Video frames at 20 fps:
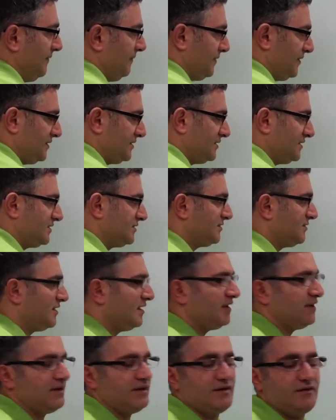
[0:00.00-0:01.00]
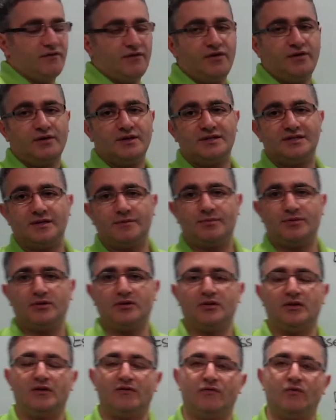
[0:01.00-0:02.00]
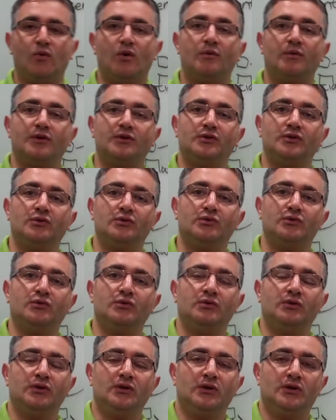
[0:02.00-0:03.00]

This is very typical of what we do